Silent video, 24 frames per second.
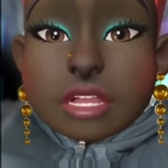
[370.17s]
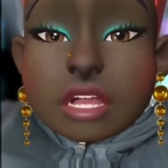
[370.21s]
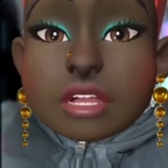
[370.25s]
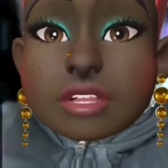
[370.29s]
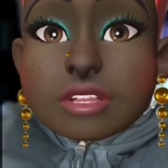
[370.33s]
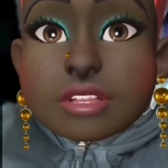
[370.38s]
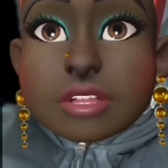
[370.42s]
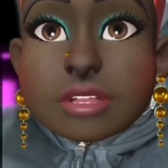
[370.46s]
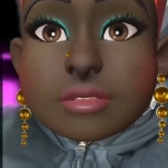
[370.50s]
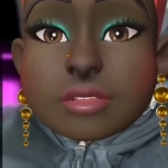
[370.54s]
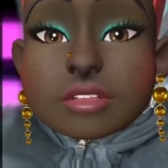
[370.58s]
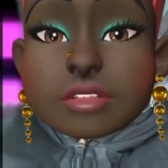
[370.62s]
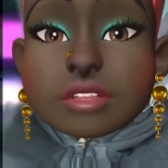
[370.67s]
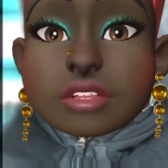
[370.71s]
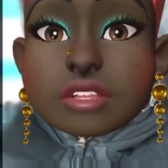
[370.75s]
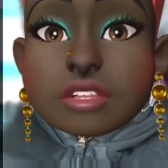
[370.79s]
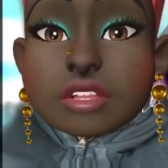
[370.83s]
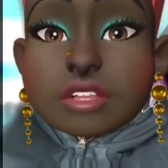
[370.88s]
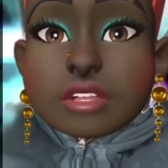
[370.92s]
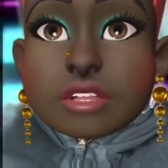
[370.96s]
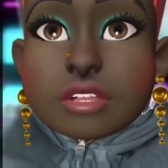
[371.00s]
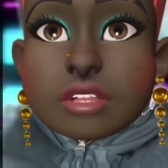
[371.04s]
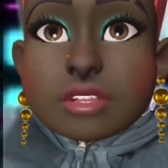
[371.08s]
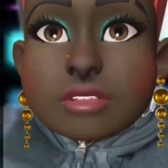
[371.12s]
All celebrities are
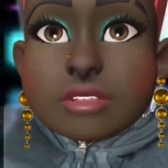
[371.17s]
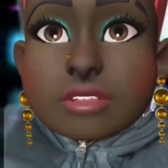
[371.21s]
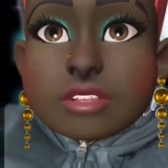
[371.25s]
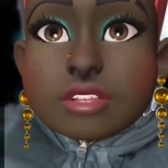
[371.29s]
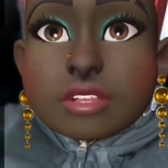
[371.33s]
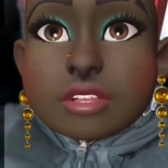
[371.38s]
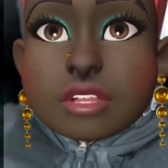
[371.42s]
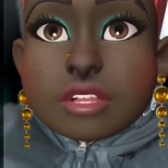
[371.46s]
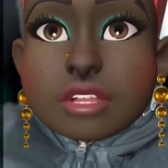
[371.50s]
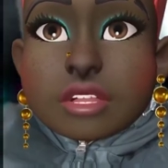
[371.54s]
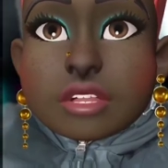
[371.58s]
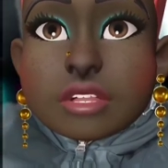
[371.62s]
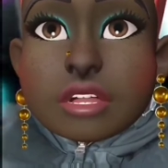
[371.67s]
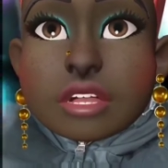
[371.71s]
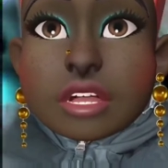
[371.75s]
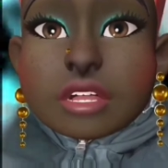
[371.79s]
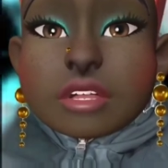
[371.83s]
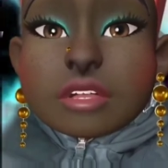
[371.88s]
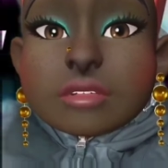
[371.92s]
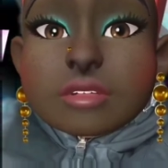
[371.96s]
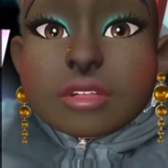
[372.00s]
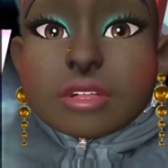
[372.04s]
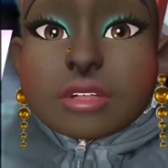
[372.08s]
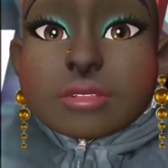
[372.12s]
treated differently
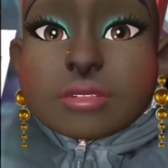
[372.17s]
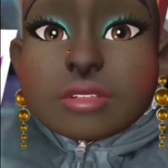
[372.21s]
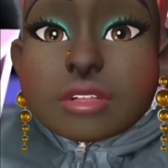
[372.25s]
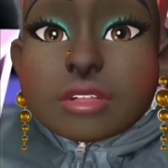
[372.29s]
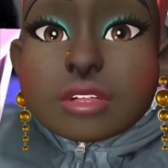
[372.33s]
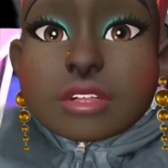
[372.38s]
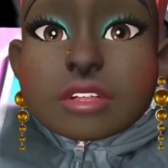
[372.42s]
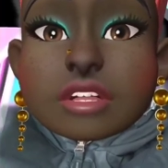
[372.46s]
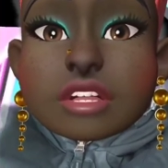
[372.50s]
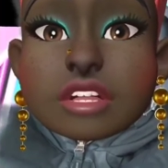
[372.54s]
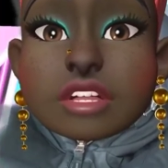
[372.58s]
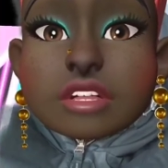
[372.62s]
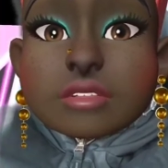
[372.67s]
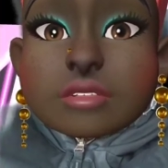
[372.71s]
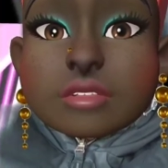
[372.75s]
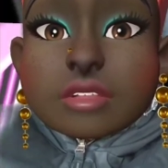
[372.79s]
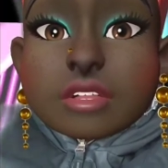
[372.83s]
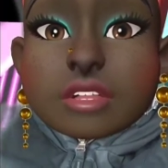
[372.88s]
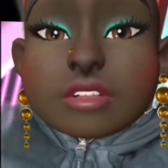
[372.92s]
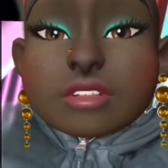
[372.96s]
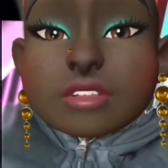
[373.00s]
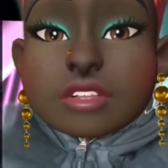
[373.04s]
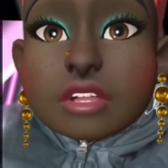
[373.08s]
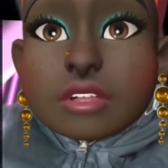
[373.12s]
anyway, but she
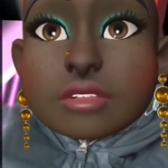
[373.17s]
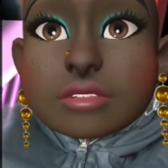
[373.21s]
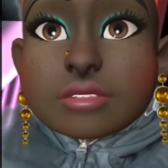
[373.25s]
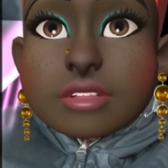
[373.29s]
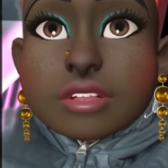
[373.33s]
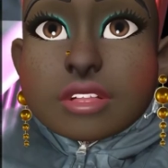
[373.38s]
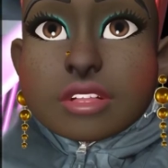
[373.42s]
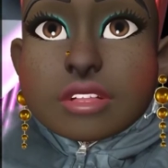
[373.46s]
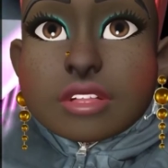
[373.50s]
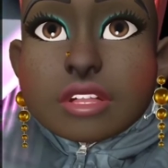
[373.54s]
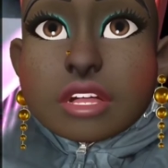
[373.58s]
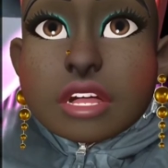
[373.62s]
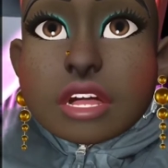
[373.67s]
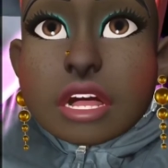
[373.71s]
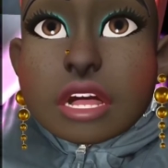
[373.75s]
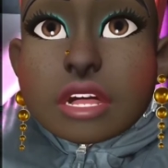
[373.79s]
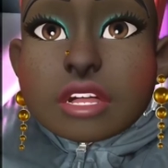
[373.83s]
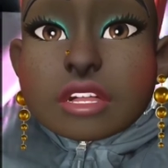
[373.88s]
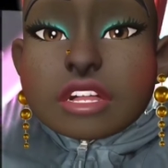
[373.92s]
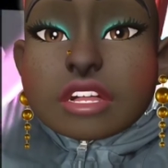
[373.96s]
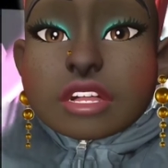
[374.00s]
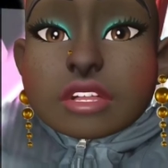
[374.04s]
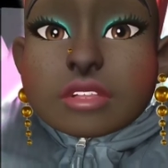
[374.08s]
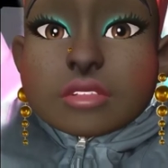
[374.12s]
as a Jehovah Witness,
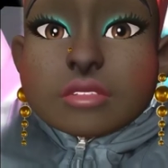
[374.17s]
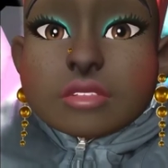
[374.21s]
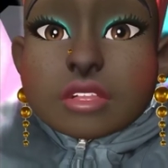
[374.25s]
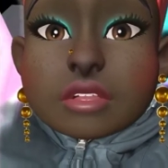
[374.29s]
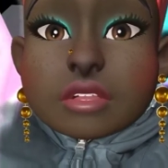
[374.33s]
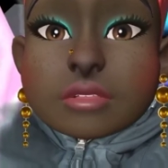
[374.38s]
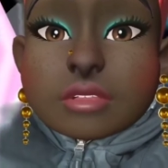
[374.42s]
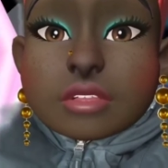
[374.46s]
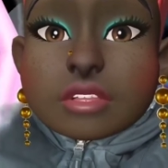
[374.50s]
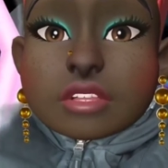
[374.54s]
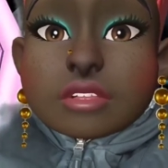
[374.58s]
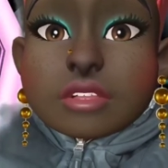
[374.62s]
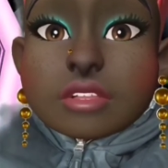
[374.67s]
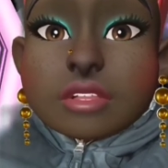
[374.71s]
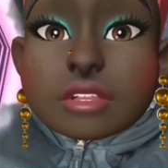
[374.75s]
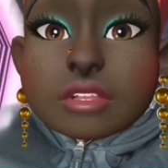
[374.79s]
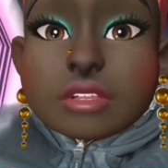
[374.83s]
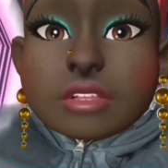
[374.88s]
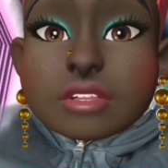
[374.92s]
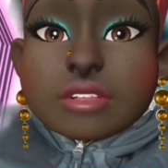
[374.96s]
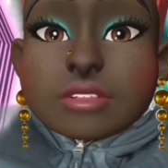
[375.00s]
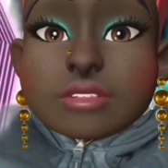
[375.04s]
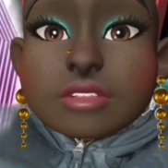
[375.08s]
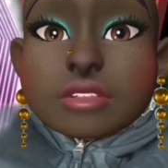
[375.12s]
she will be
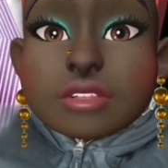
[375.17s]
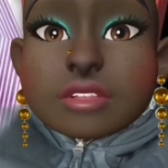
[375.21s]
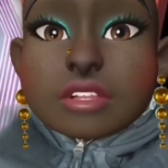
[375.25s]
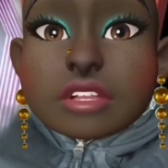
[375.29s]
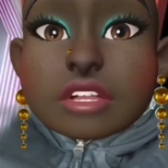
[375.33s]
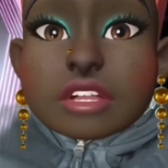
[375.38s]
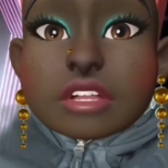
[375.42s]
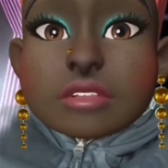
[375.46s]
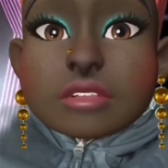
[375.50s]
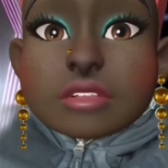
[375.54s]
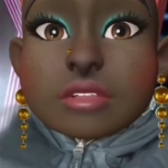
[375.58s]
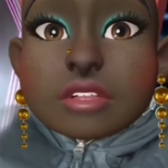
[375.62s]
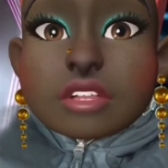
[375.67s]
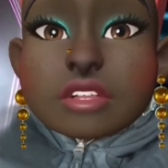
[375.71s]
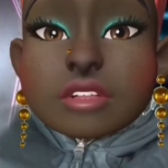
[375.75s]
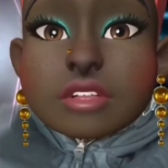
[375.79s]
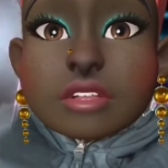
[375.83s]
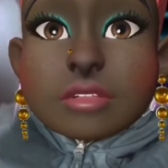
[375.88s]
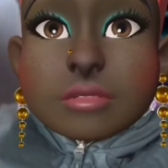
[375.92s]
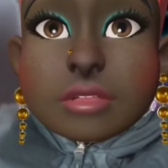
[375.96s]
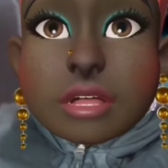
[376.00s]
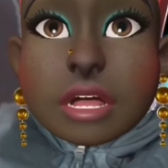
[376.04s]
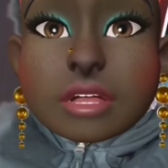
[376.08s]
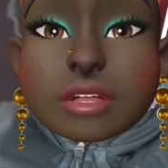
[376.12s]
treated differently. She will be
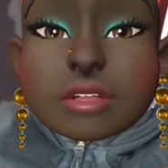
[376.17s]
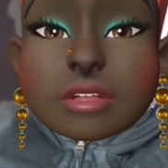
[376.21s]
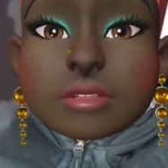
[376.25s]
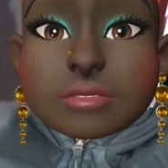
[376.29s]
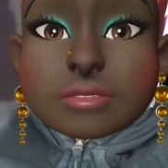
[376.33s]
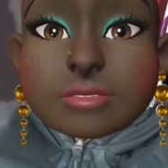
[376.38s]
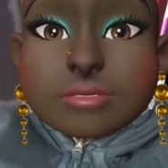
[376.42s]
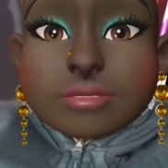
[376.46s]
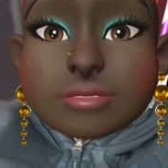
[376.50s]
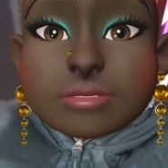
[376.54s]
treated better.